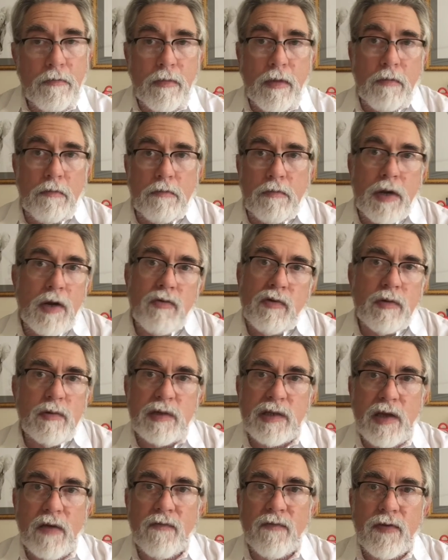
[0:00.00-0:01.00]
Mary was
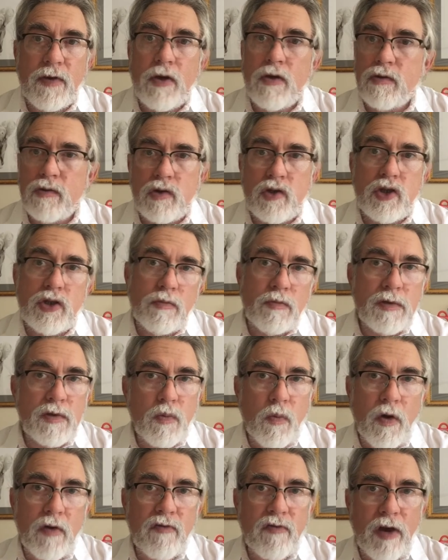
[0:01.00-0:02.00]
confused. She was
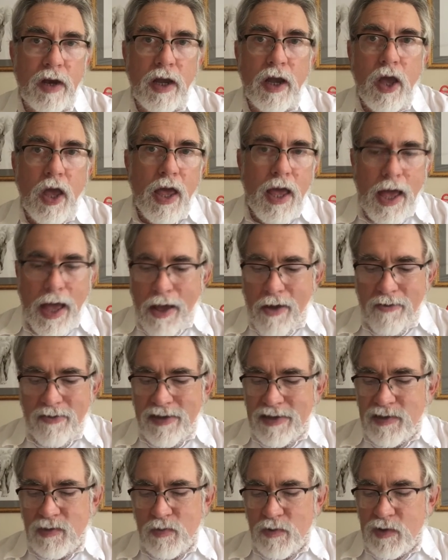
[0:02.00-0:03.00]
wondering how
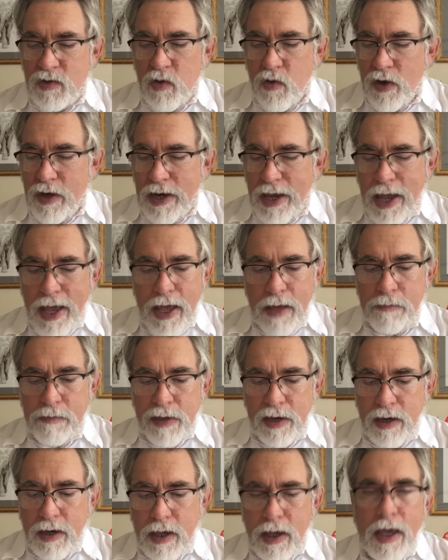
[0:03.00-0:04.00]
this was going to
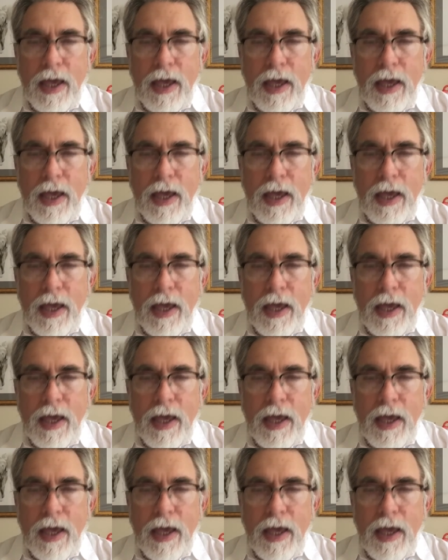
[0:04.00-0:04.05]
happen.